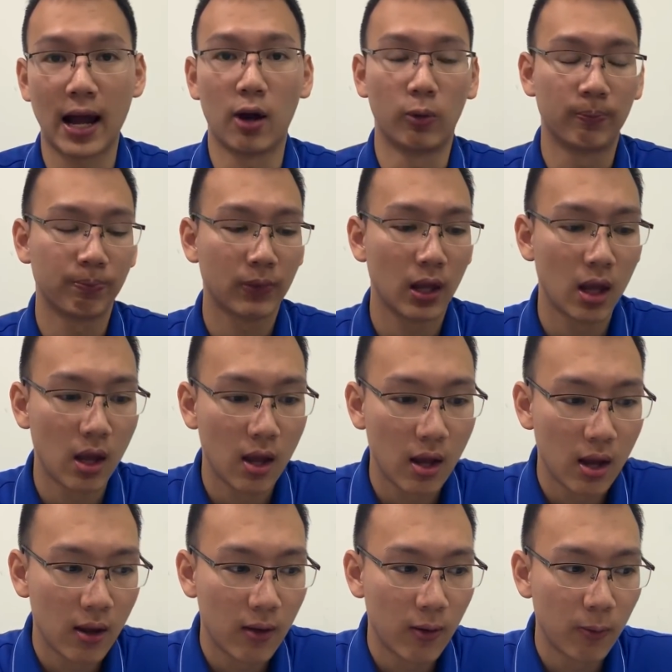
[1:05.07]
Now,
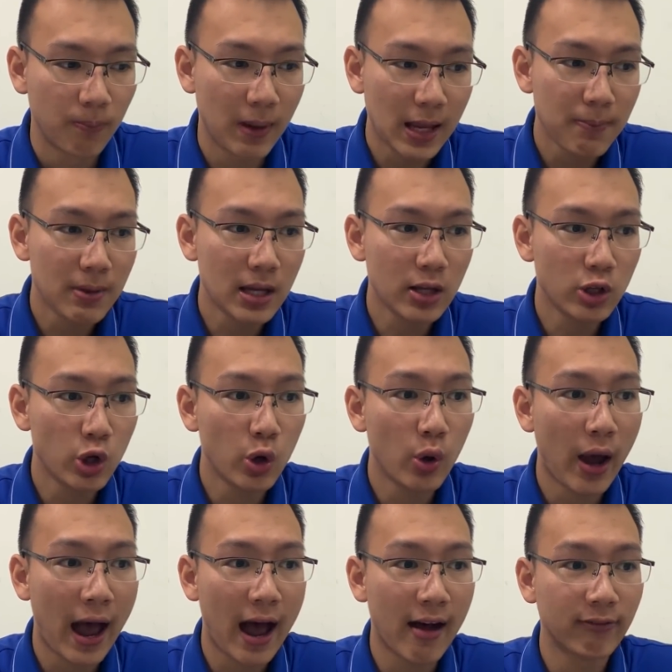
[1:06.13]
maybe
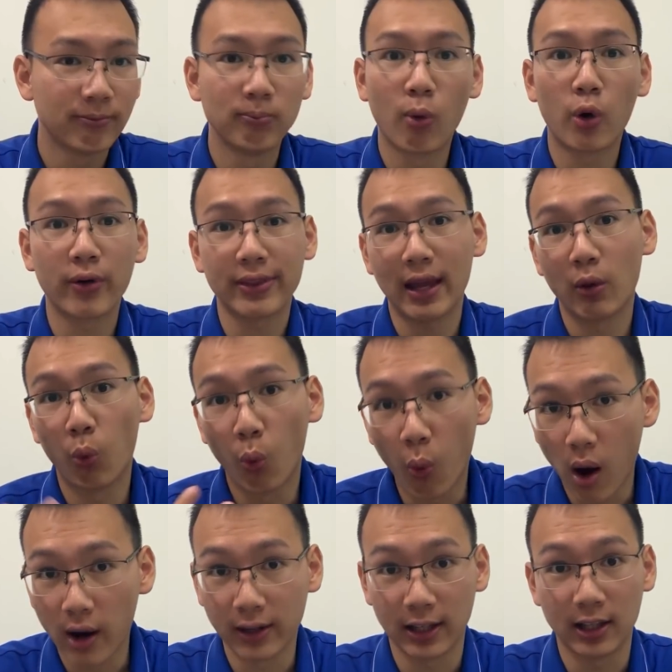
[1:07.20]
you have more than
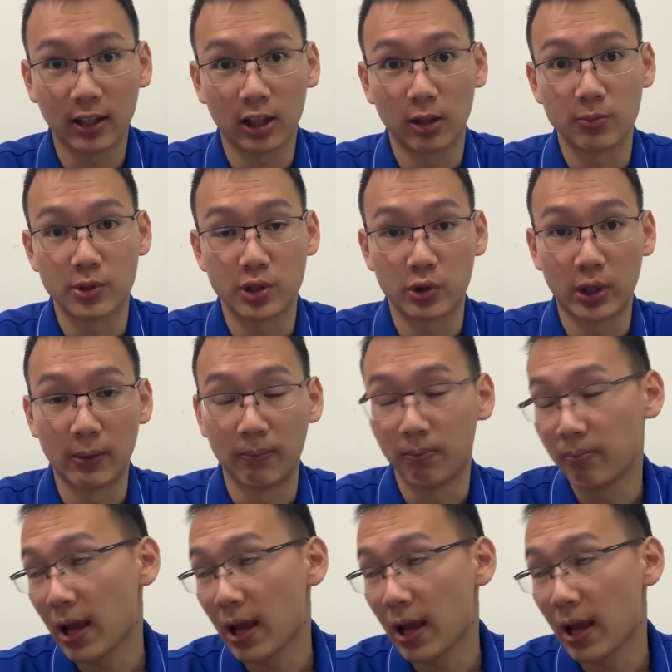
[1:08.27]
one income stream.